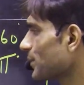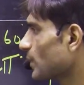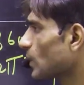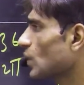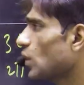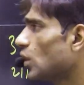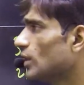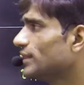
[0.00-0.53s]

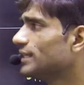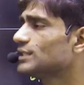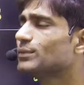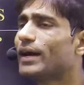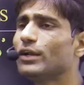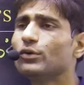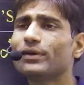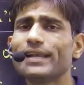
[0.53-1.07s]
all these
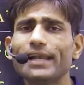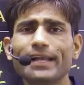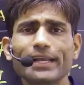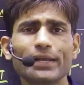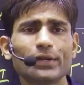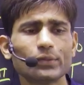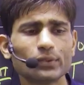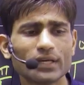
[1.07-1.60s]
value
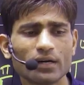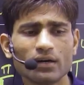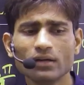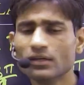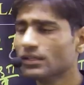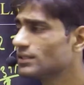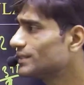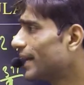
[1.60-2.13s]
related to the
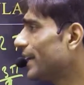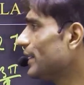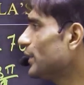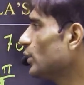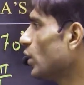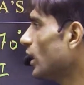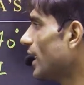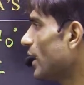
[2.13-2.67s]
sine
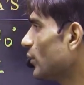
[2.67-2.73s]
you all have to